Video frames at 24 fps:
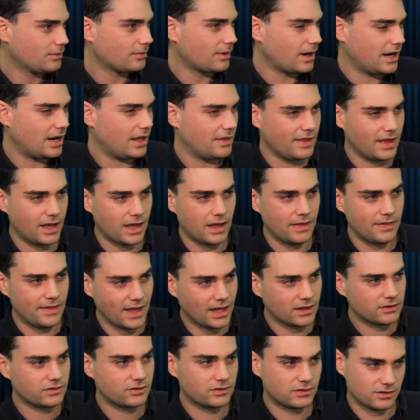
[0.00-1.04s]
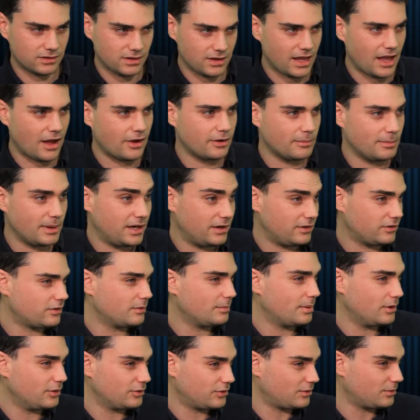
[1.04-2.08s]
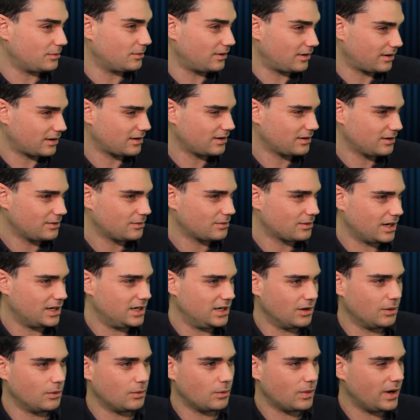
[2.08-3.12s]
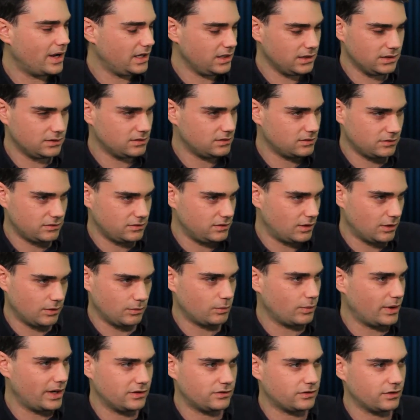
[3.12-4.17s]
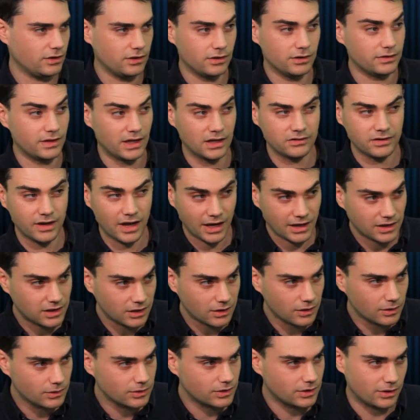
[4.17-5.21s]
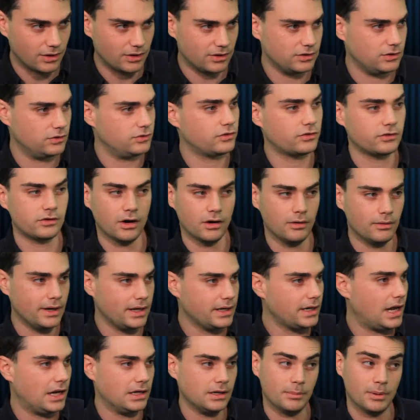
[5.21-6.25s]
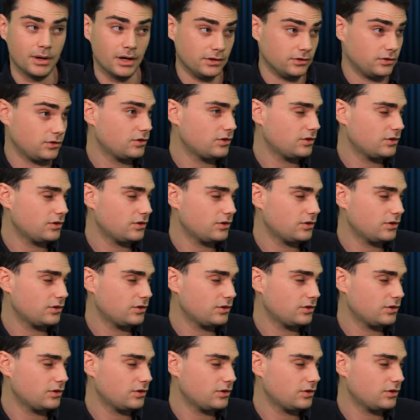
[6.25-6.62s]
Right, and that's how debate is supposed to work. Right, you don't wait. You don't wait till they attack you. You just go in and you punch.